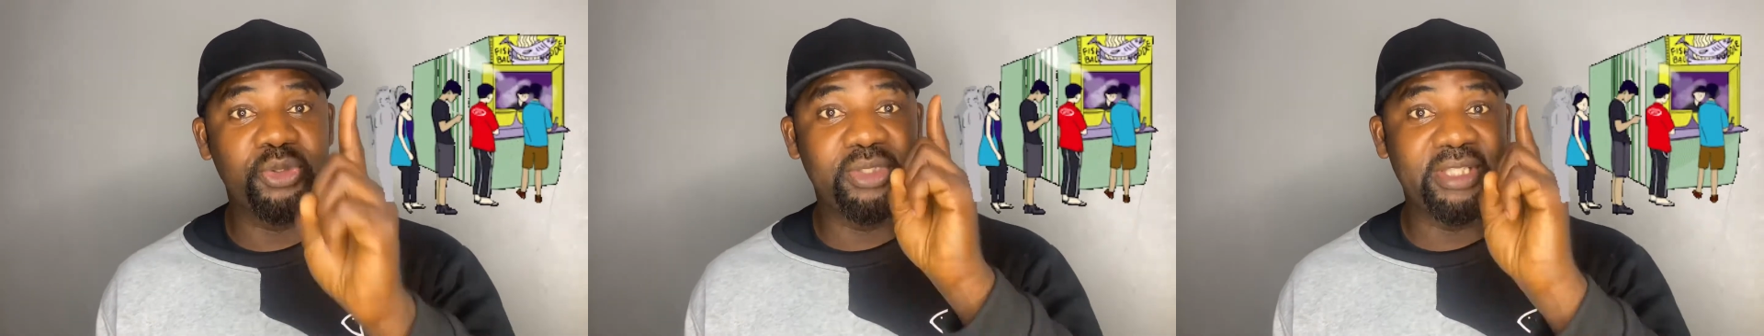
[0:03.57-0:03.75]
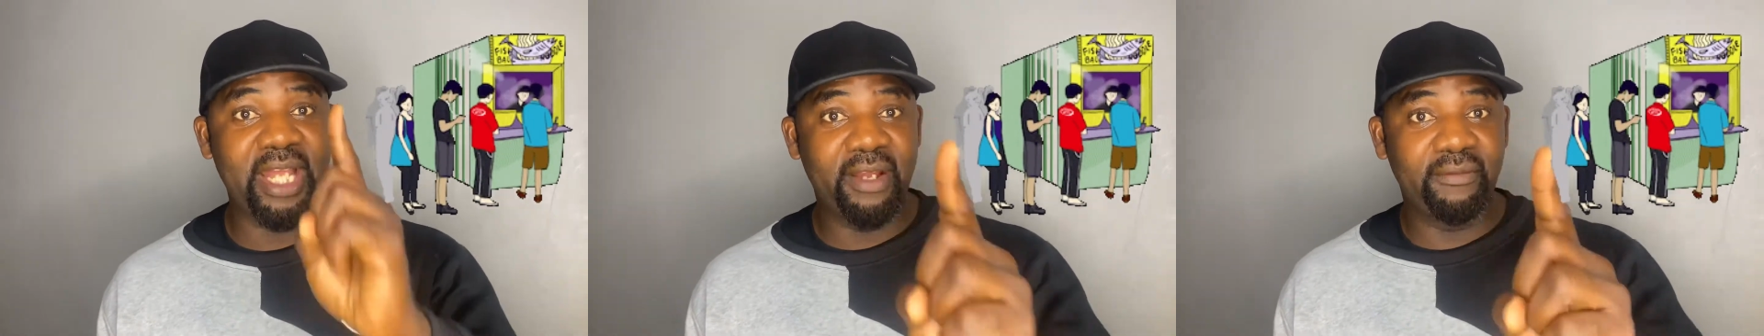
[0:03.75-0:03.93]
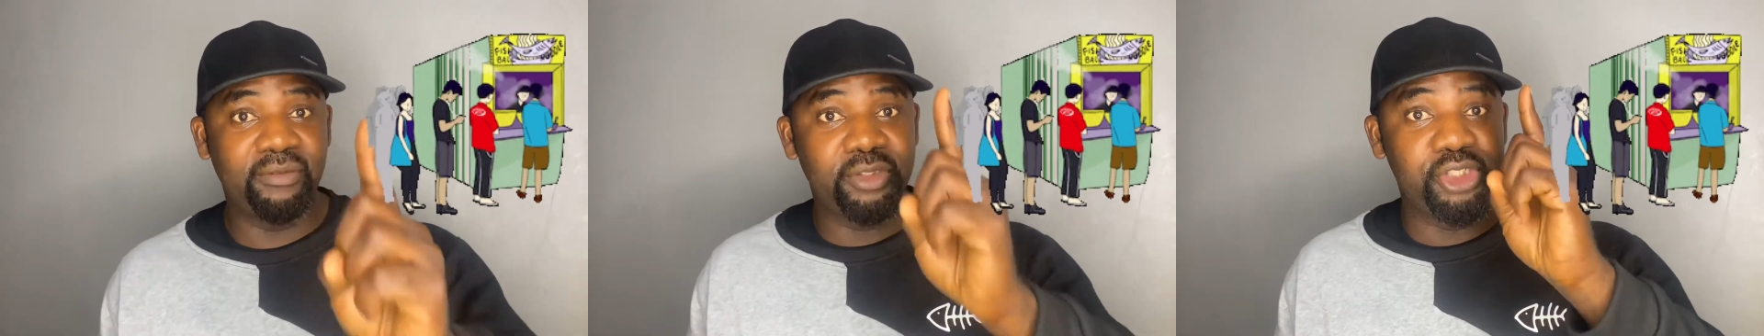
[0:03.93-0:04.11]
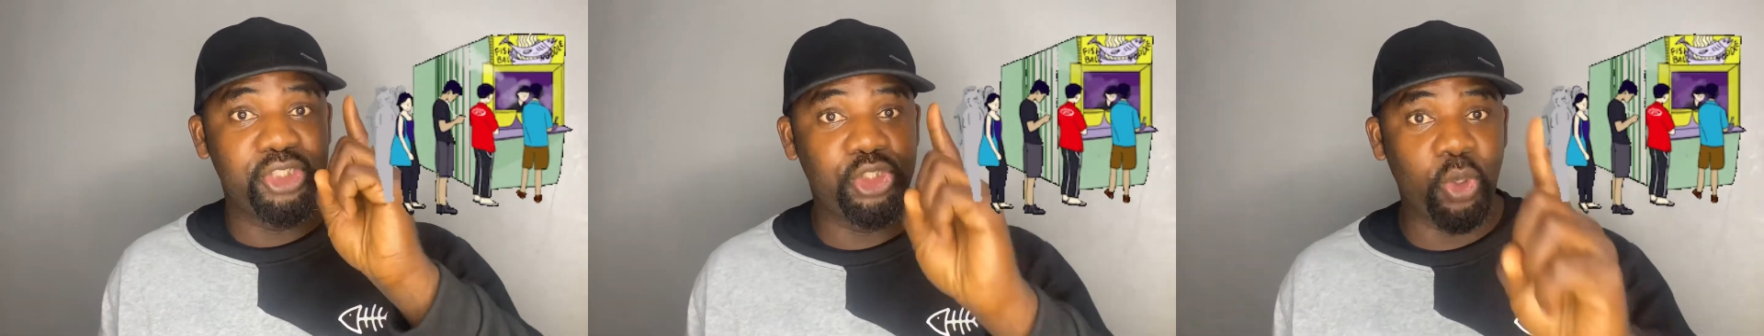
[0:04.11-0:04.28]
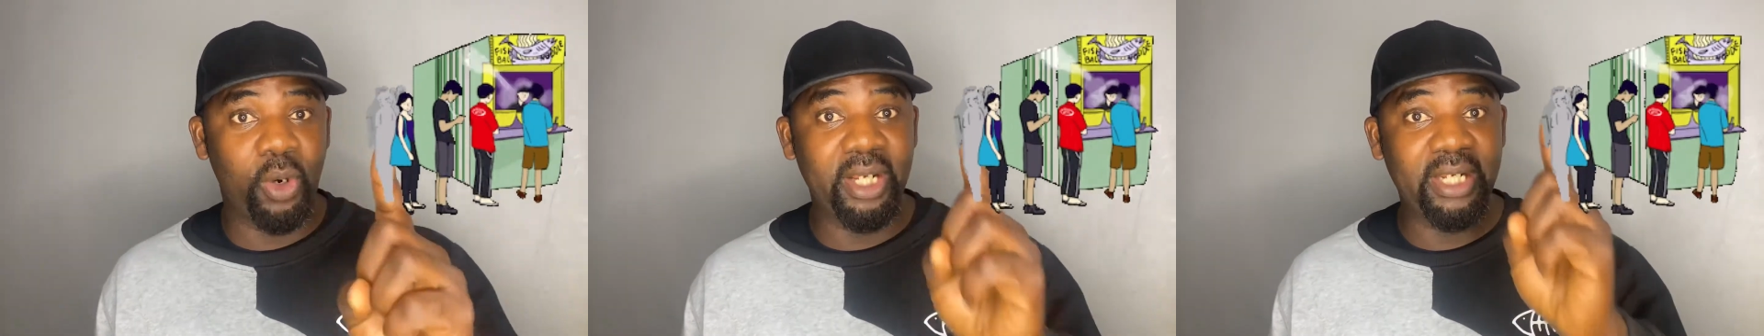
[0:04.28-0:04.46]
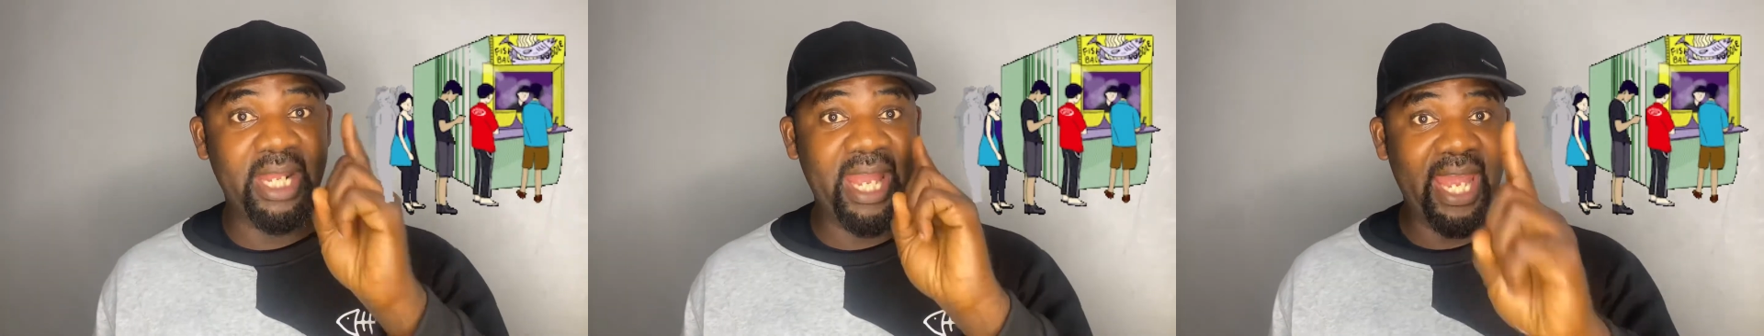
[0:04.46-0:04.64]
never
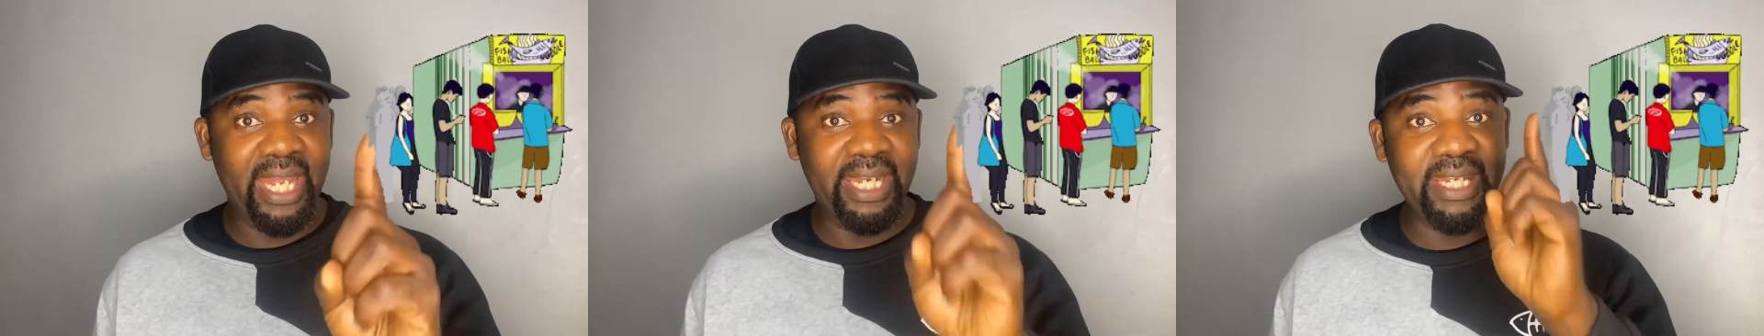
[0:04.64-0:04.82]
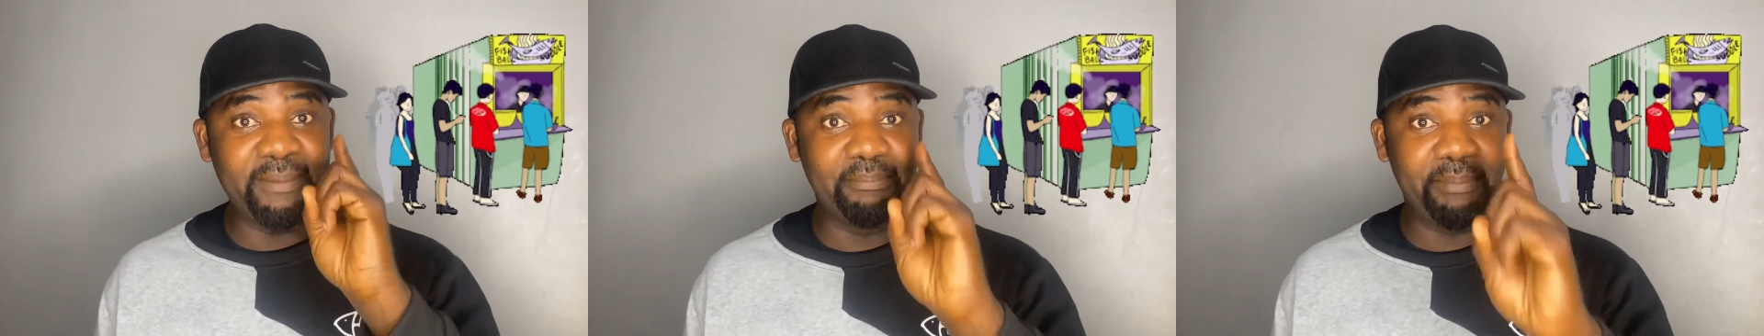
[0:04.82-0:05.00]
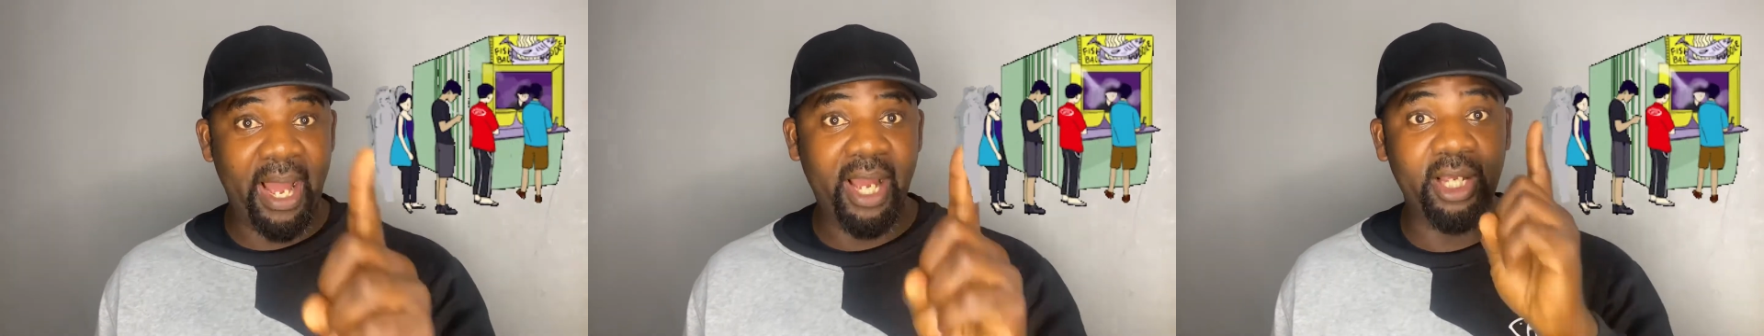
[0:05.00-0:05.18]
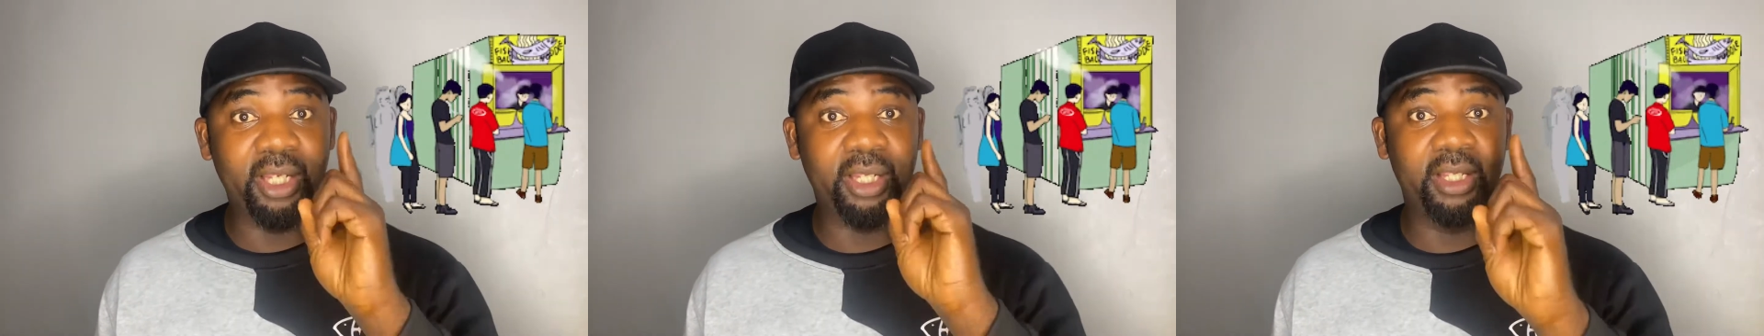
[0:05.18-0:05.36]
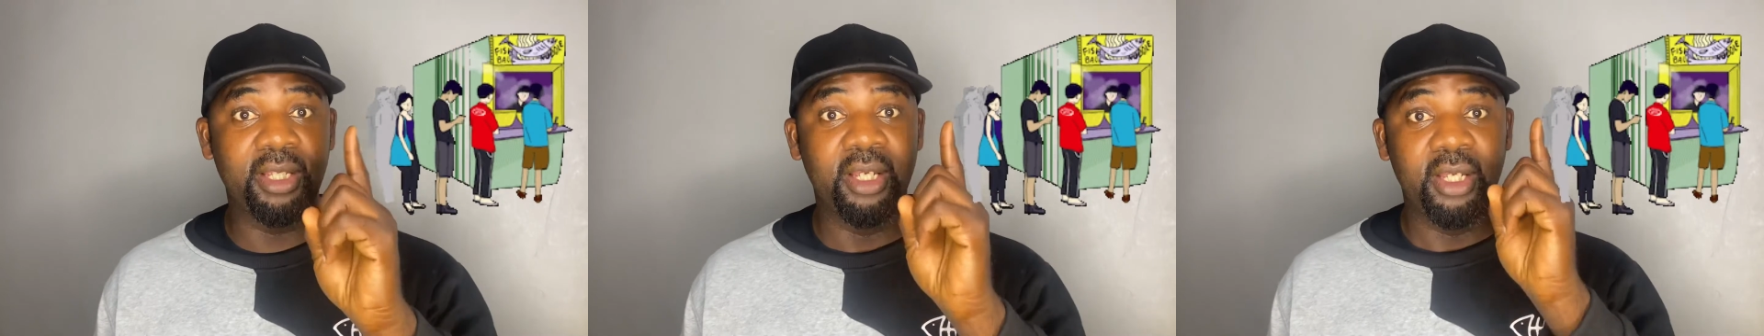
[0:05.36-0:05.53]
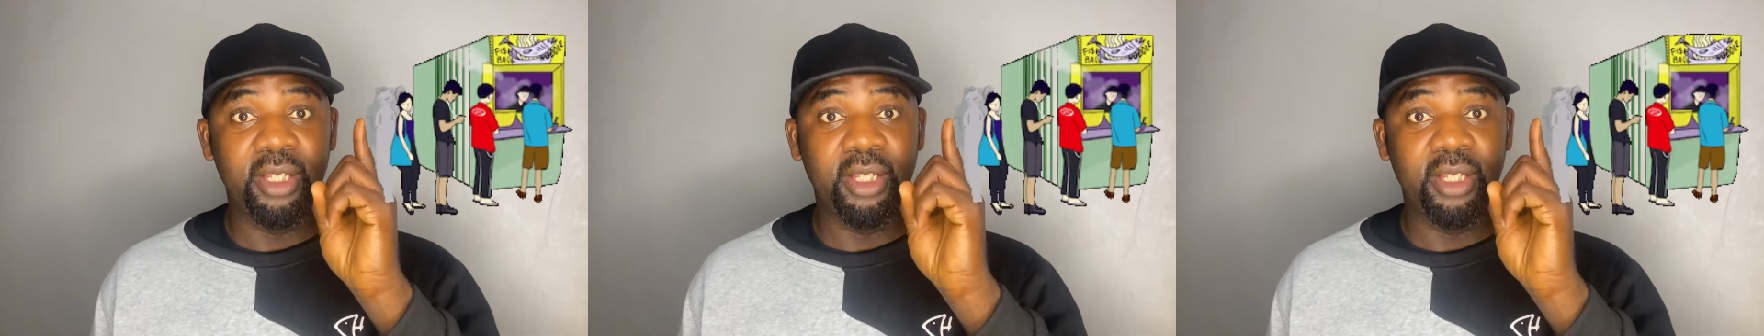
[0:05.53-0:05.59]
join any bank